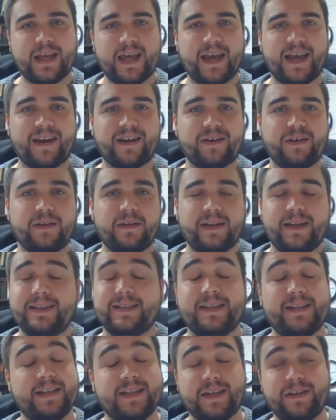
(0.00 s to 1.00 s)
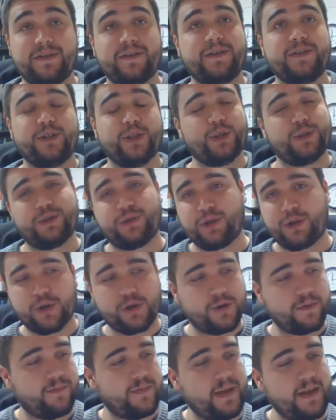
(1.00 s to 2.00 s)
Canticle is another just
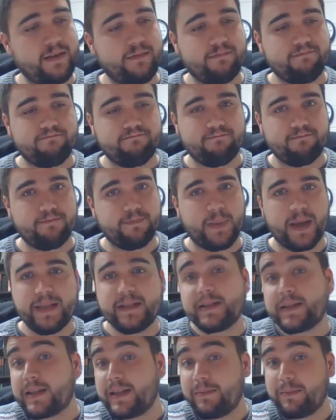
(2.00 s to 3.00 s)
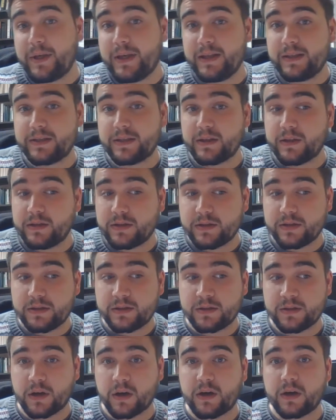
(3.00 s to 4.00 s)
term that basically means
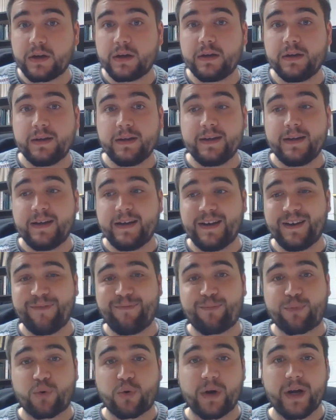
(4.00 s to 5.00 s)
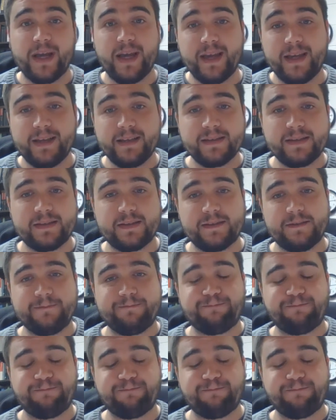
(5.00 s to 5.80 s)
song of praise.